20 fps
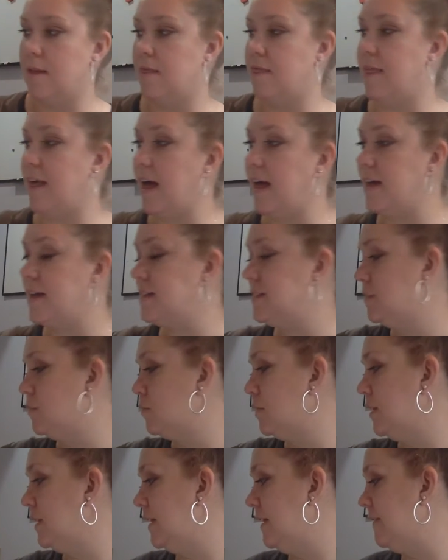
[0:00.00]
That is a
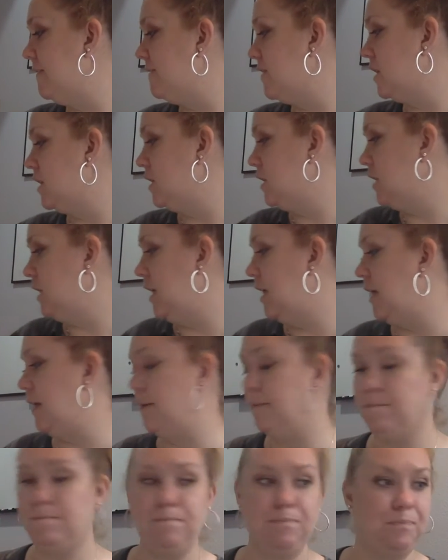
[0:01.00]
really fun
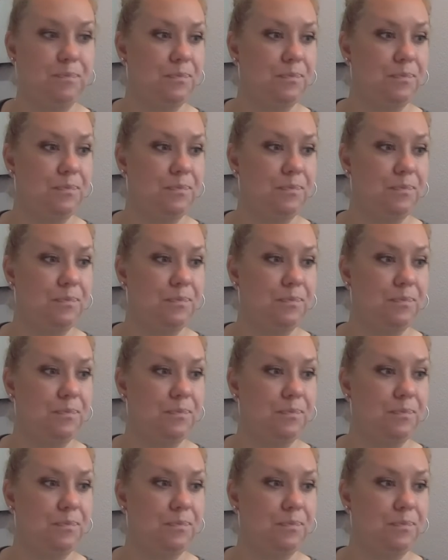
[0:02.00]
game.